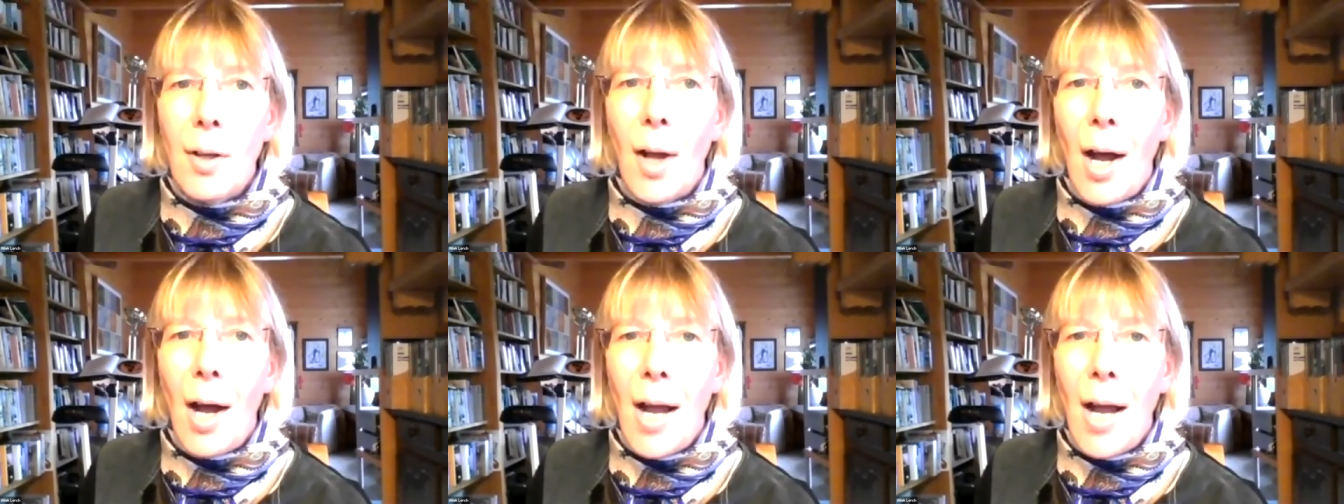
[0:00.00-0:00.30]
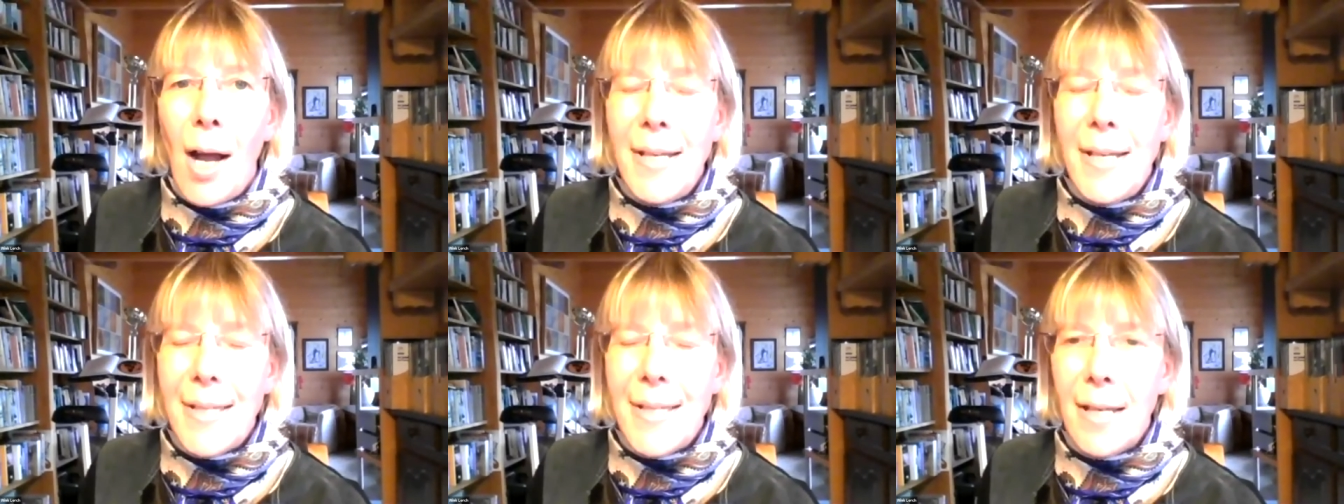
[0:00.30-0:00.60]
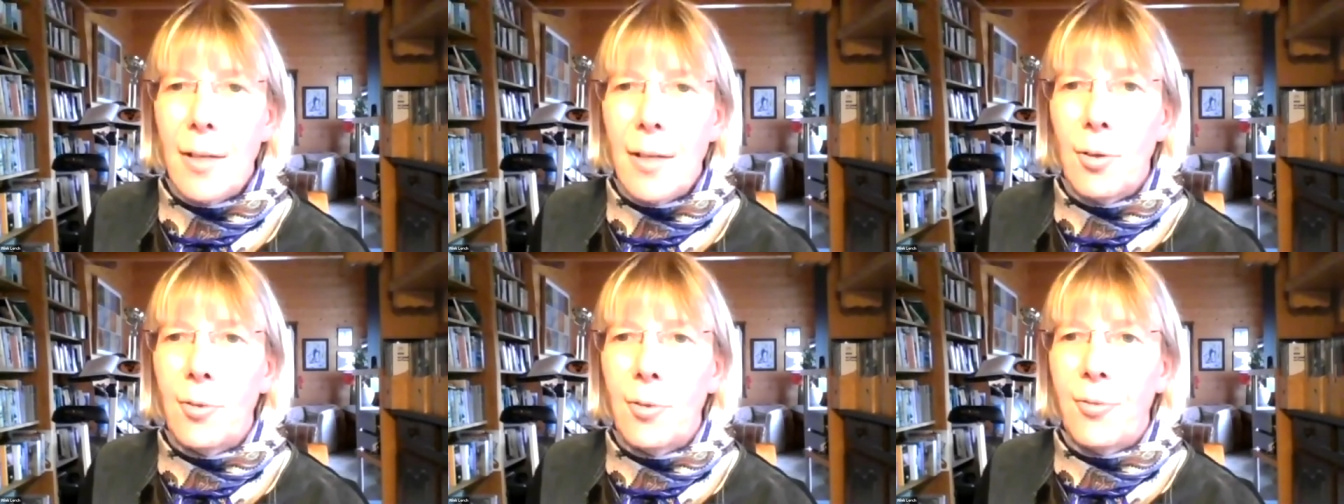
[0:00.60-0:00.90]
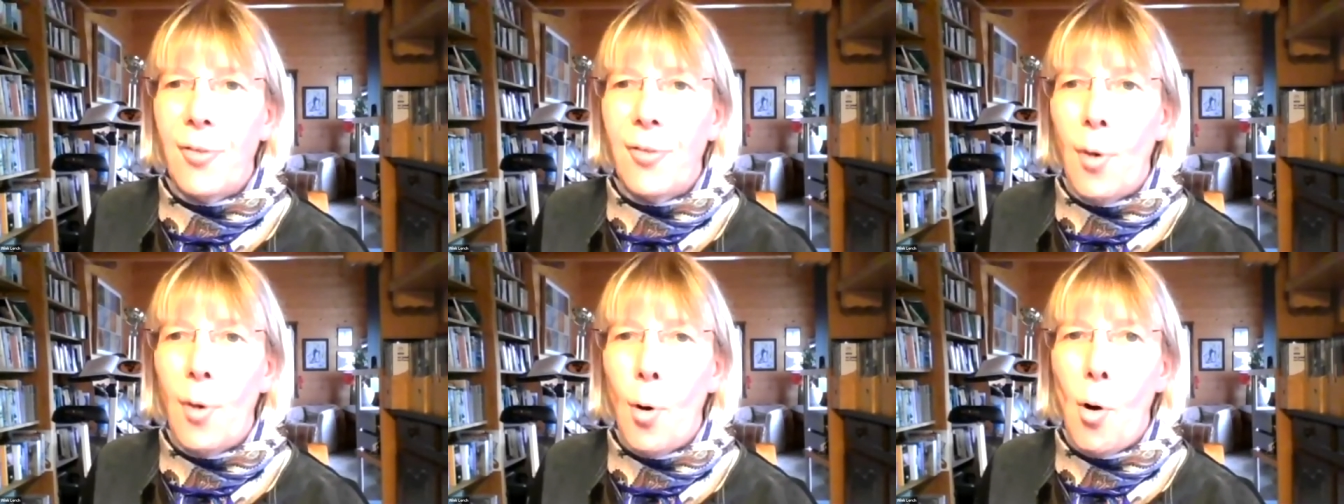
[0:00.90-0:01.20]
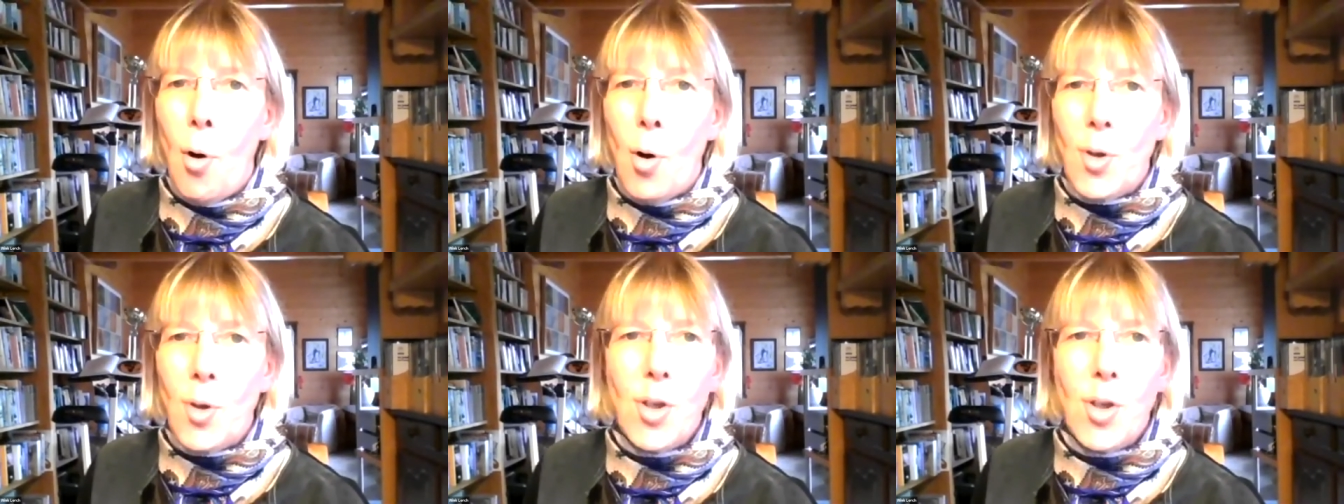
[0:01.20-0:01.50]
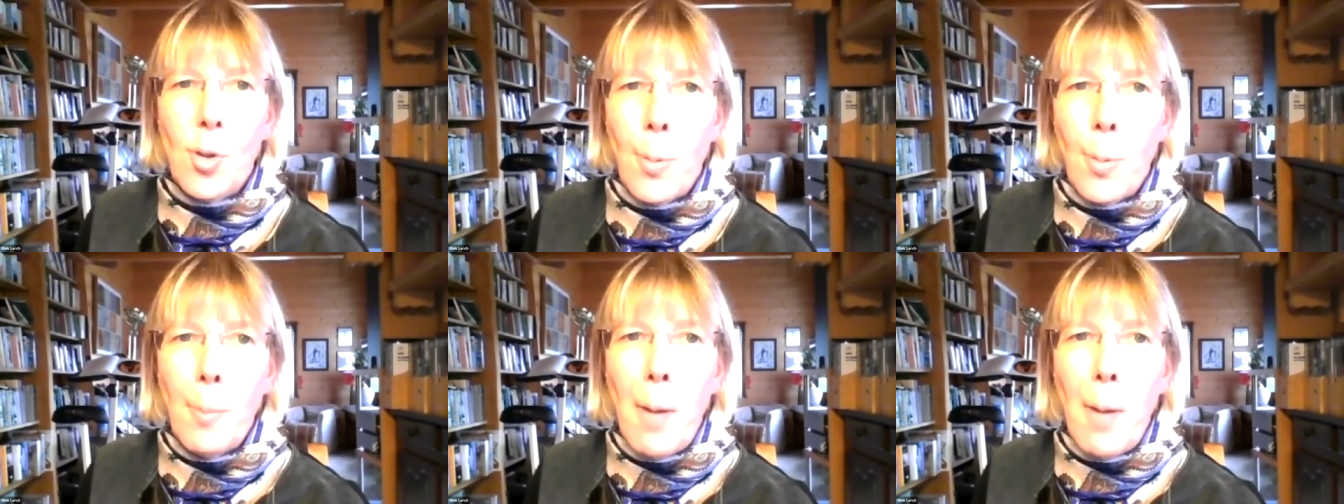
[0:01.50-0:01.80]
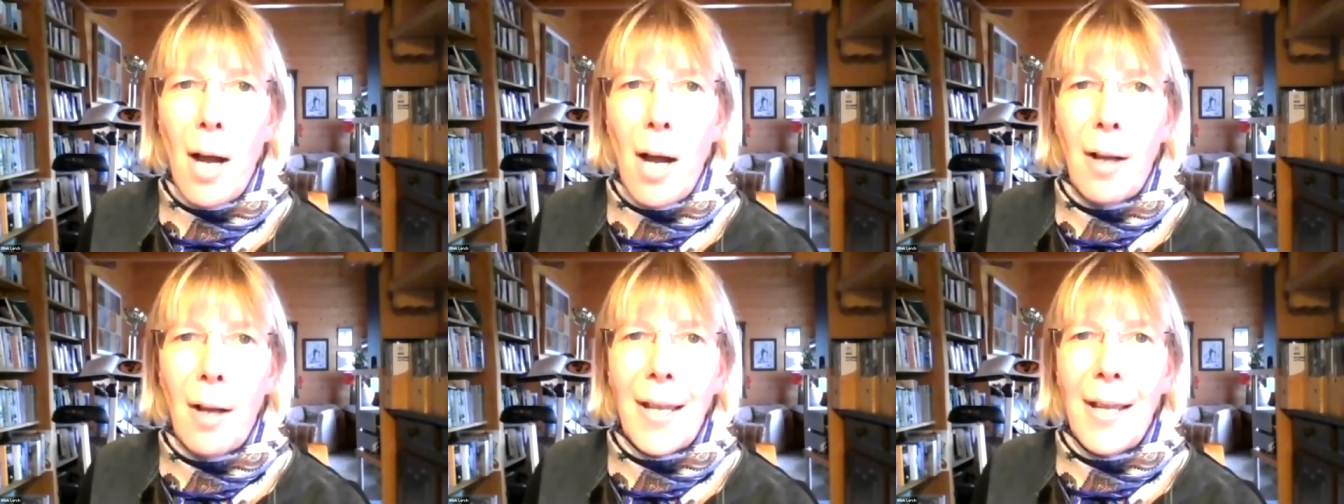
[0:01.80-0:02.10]
ideal for
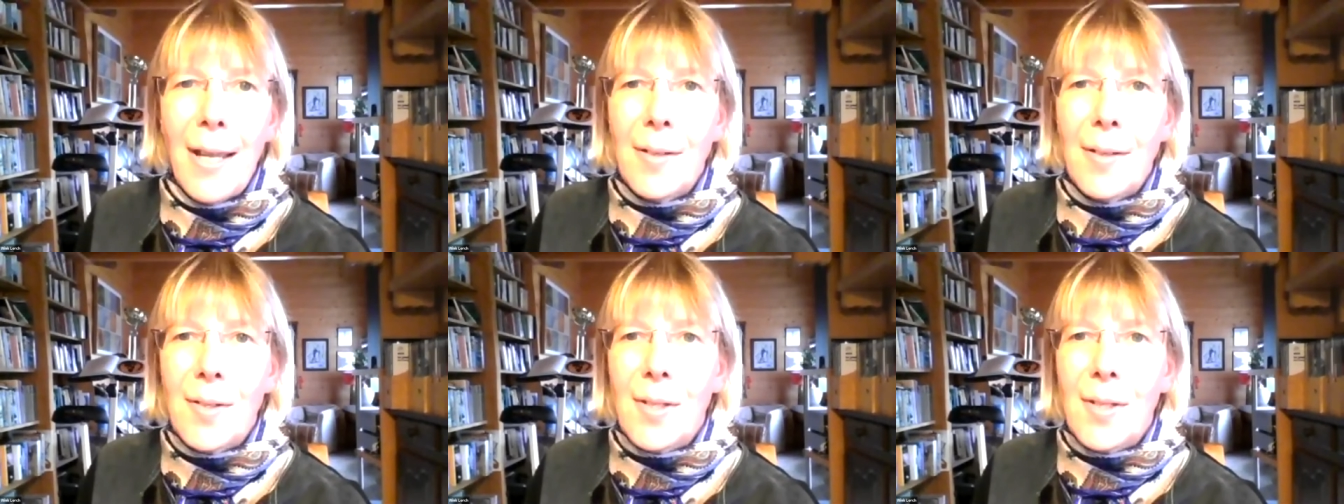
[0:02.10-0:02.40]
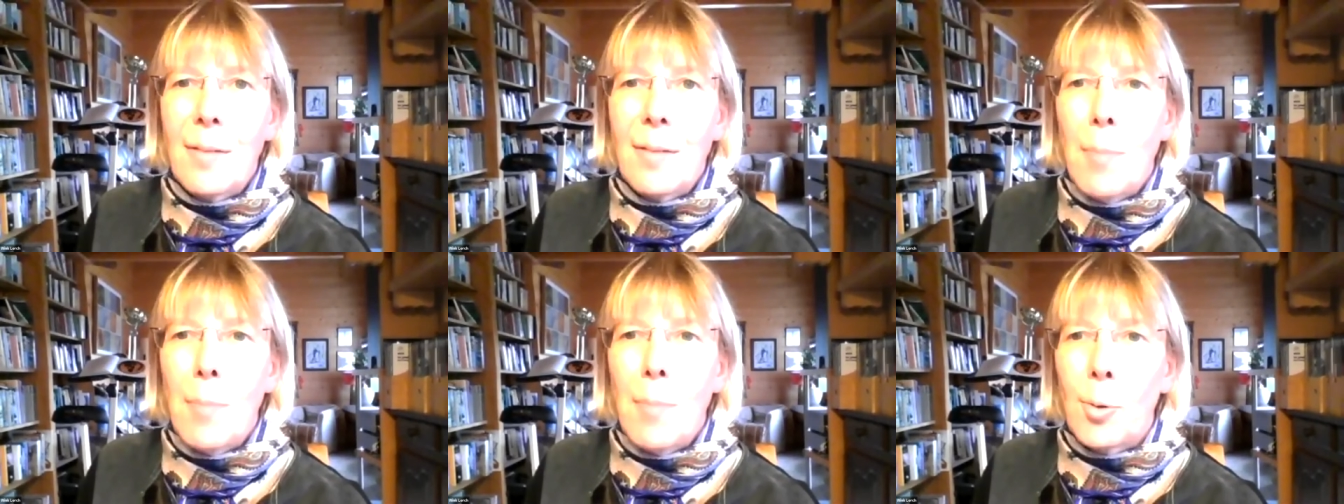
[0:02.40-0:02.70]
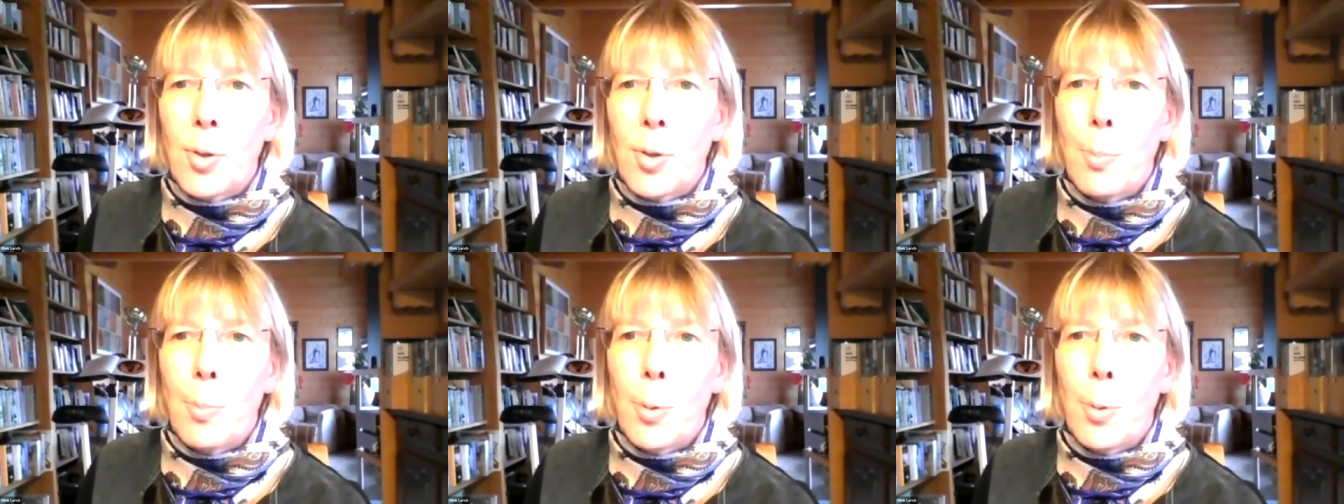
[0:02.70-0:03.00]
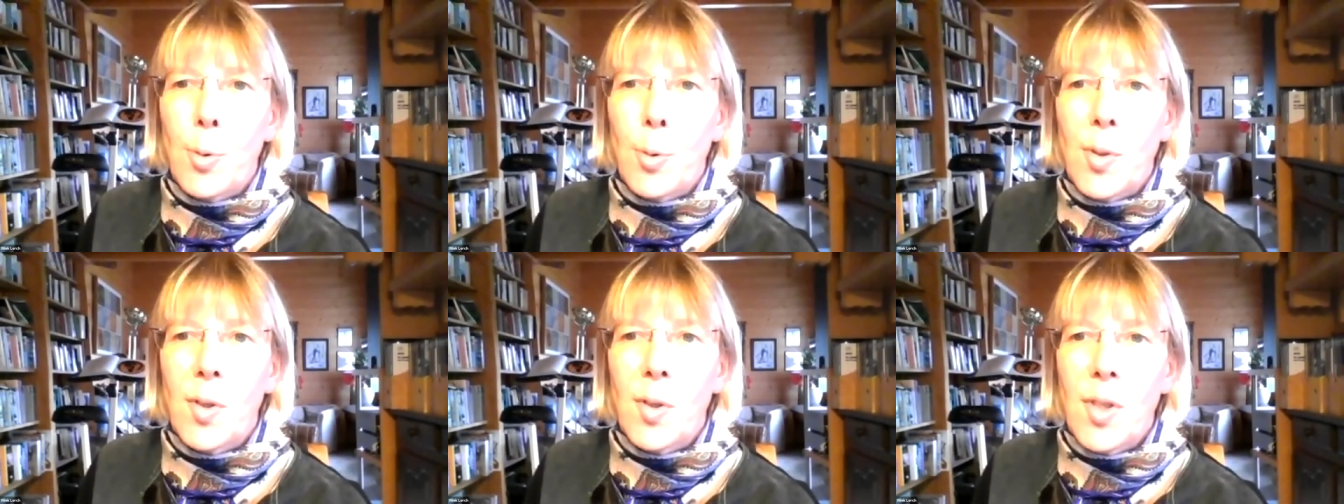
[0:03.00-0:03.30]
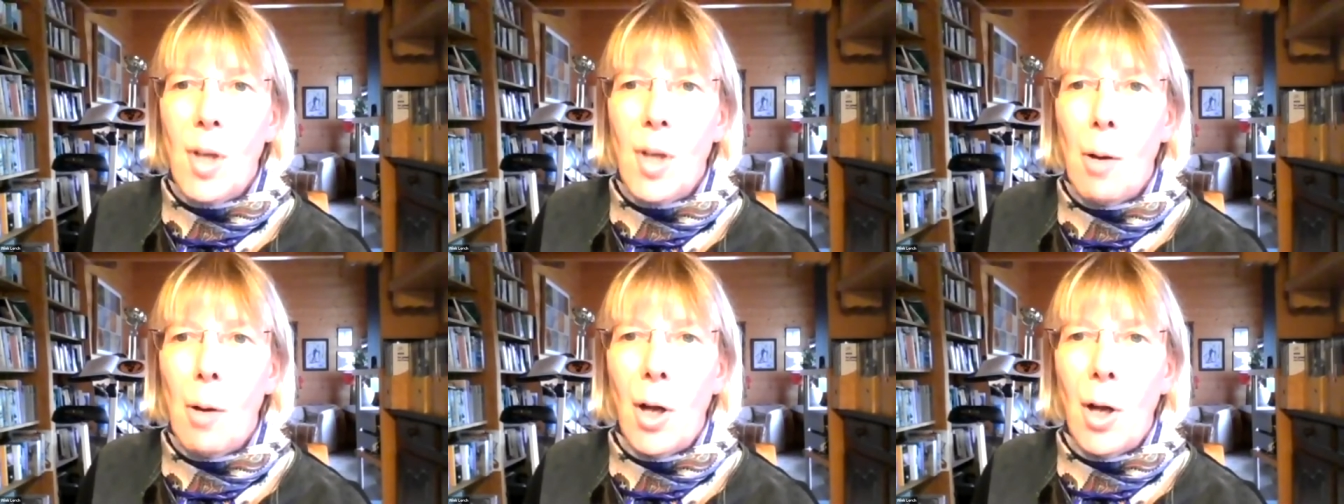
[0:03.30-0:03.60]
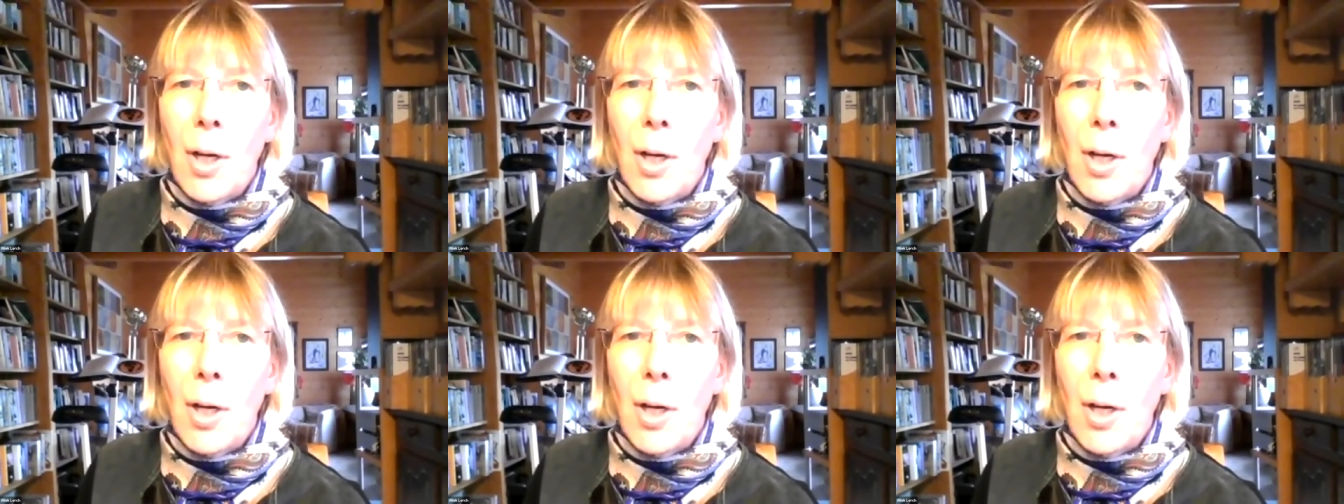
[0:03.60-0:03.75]
supermarkets and multiples and so on